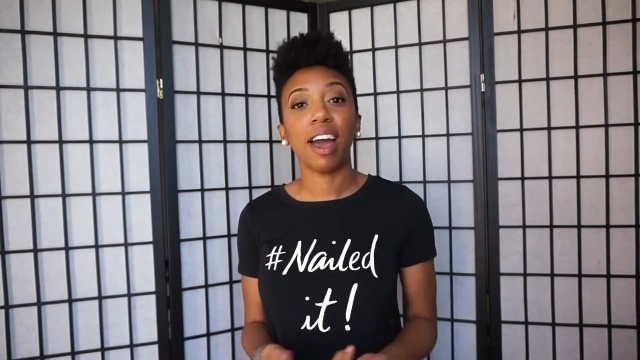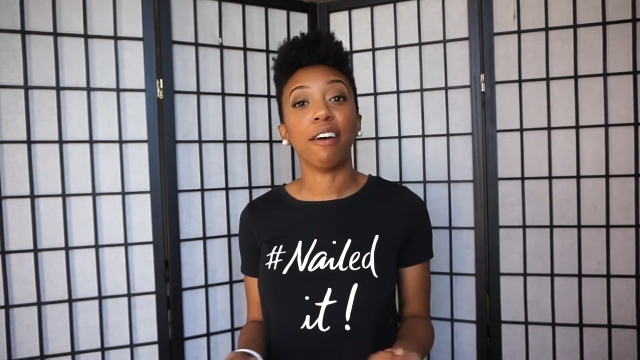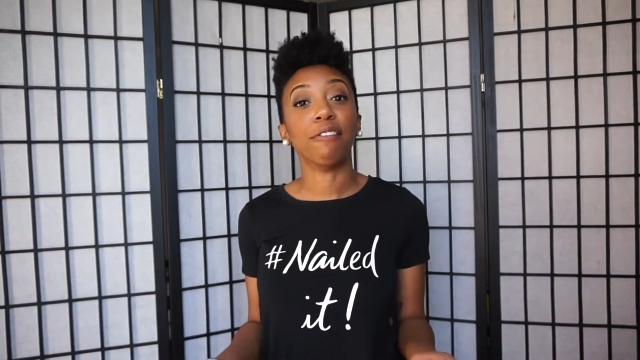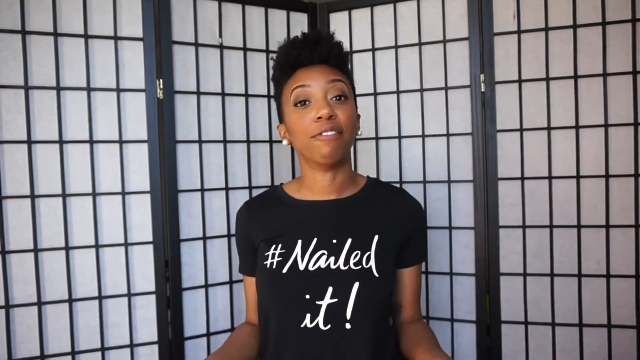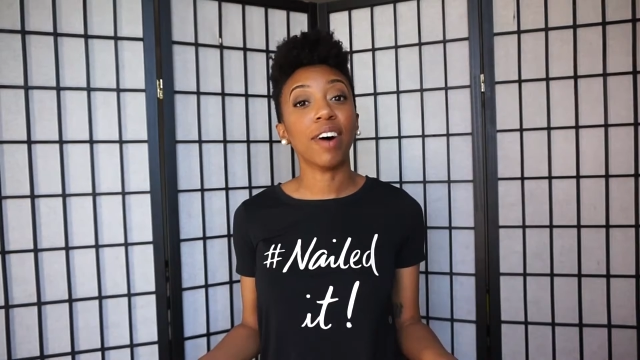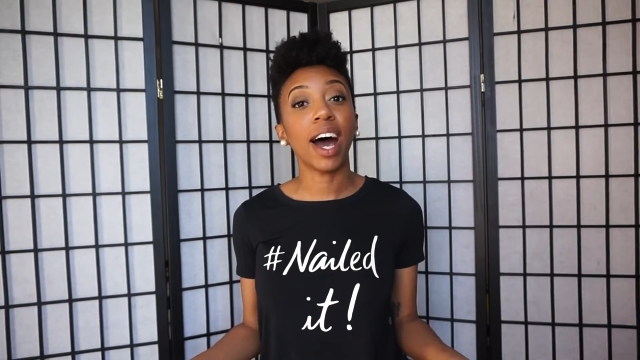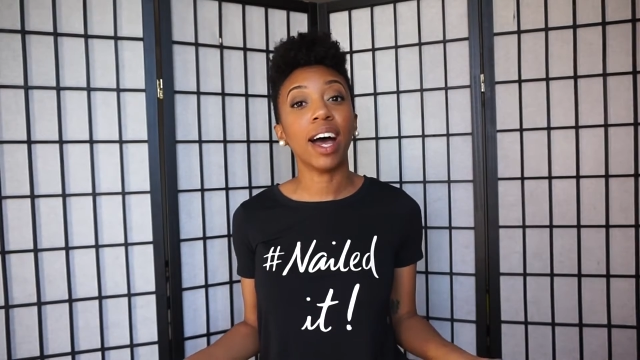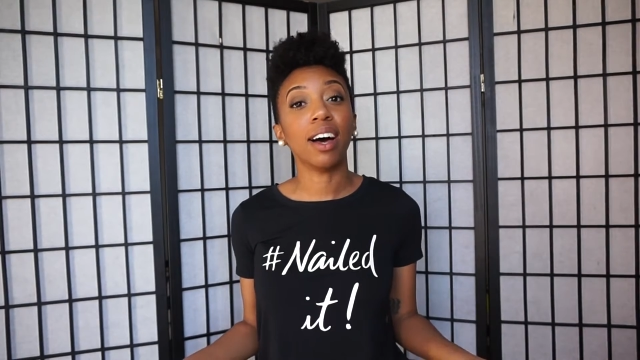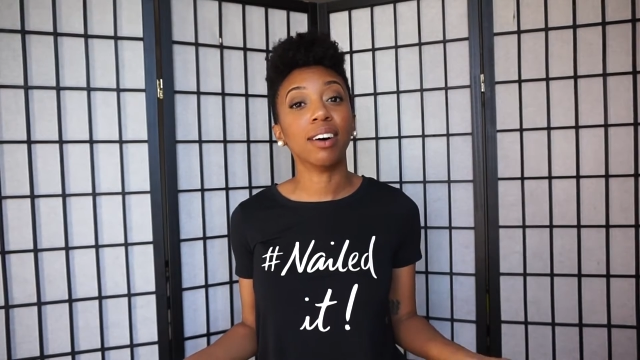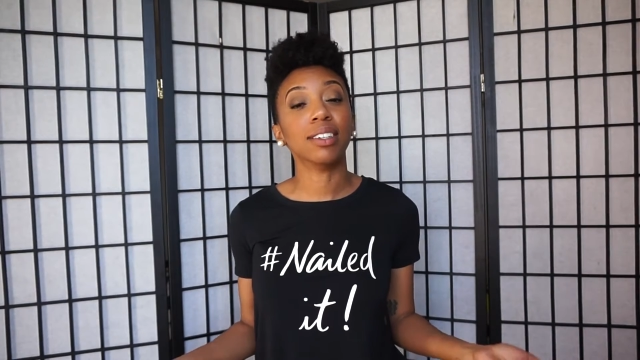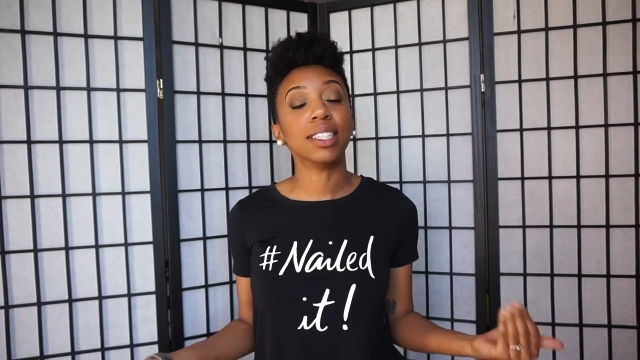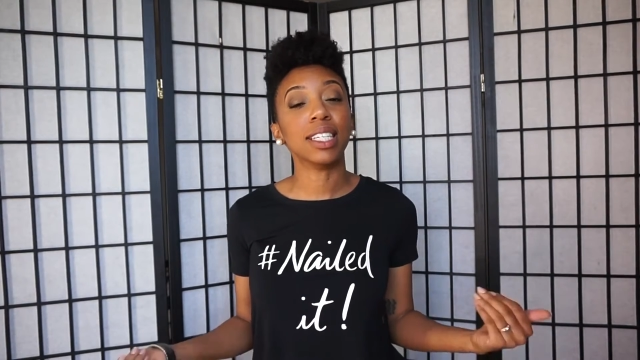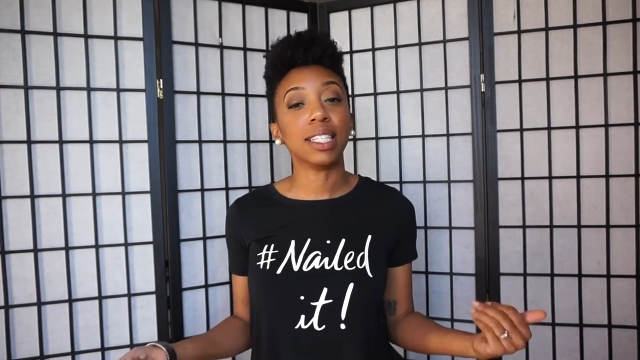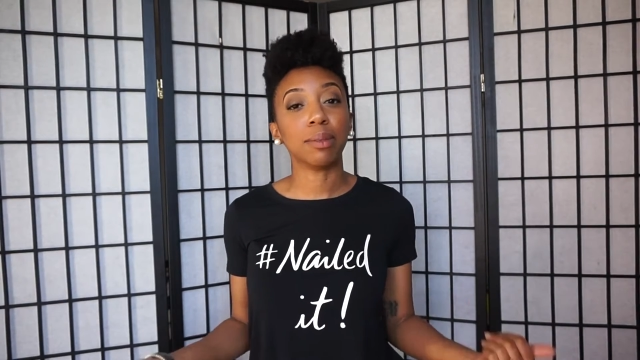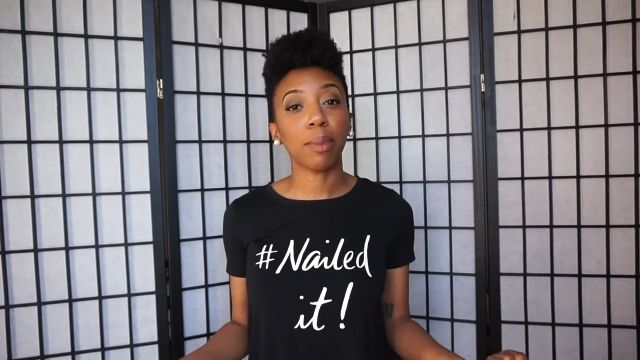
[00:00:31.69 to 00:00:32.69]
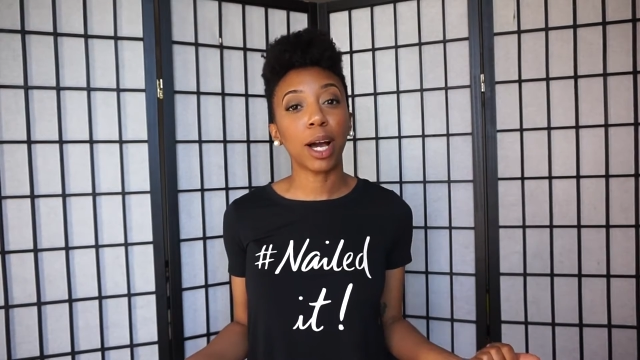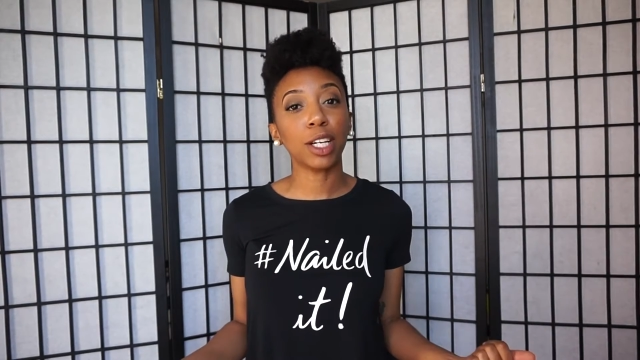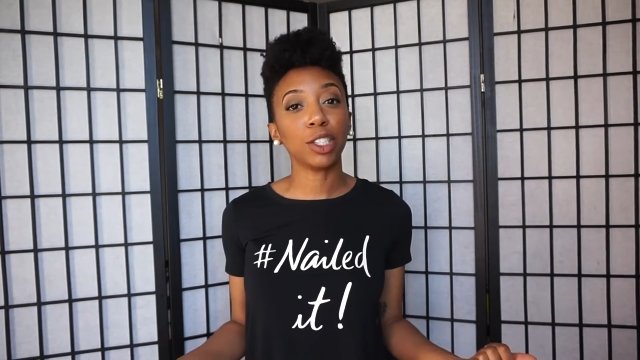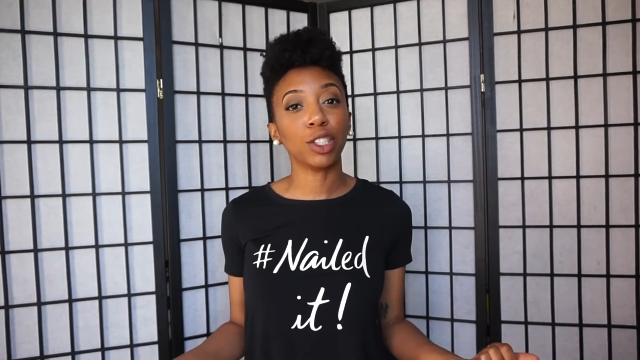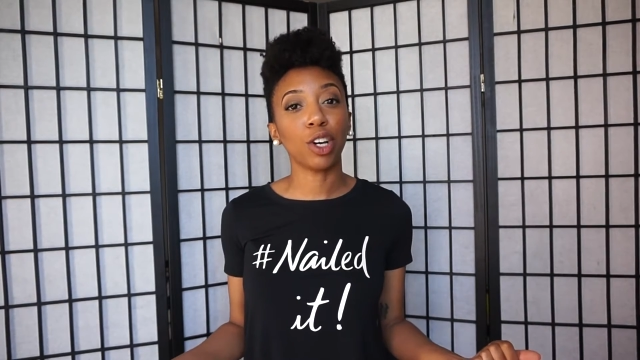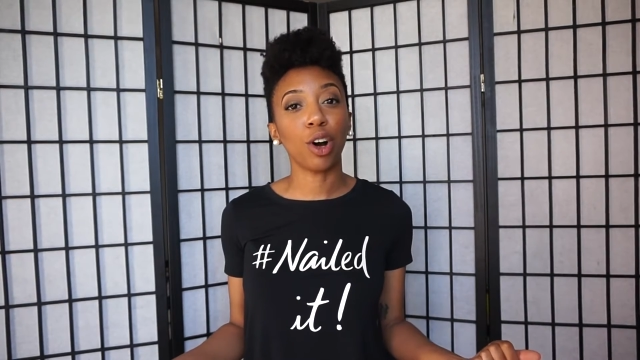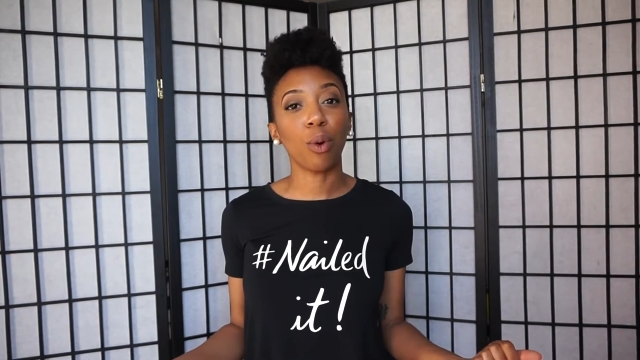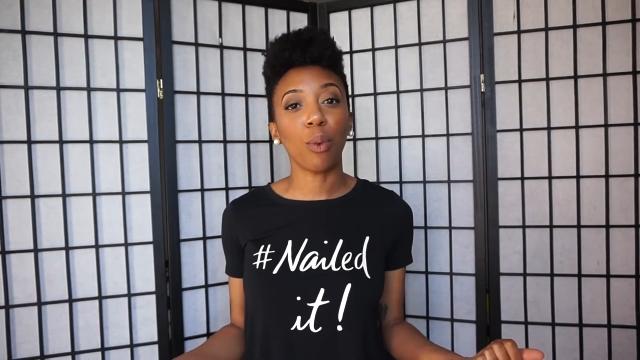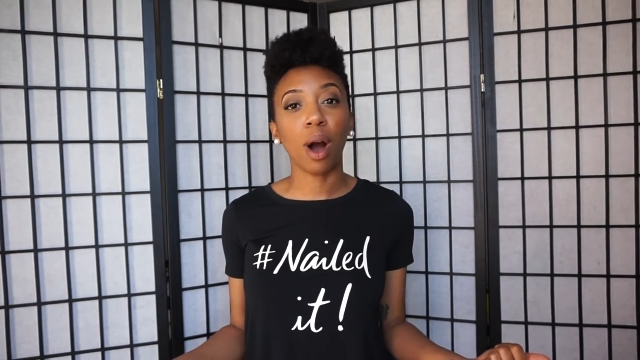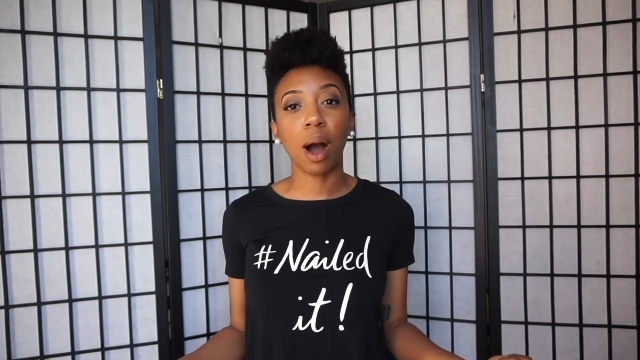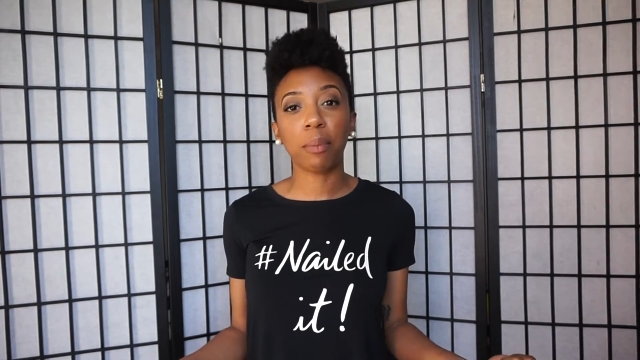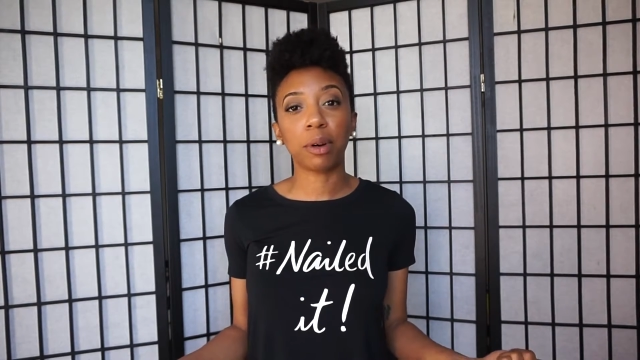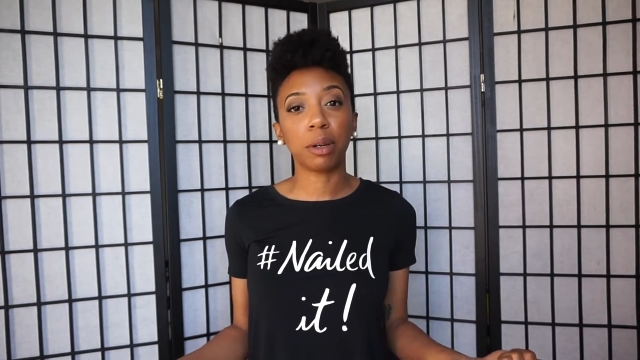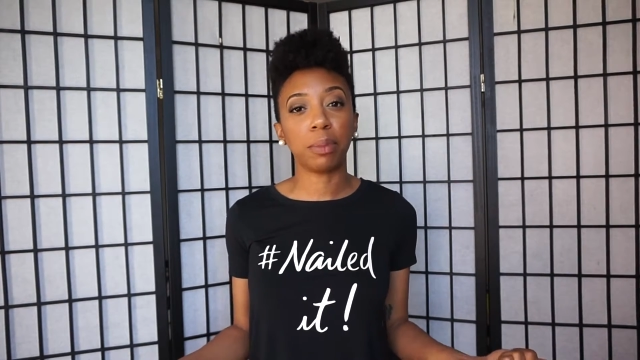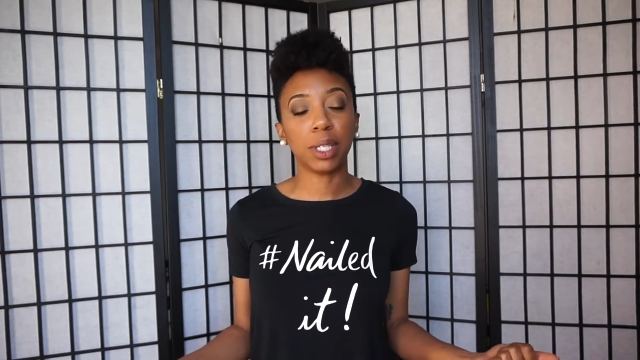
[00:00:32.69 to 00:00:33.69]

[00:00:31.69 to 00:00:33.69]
And Filed is my show where I'm going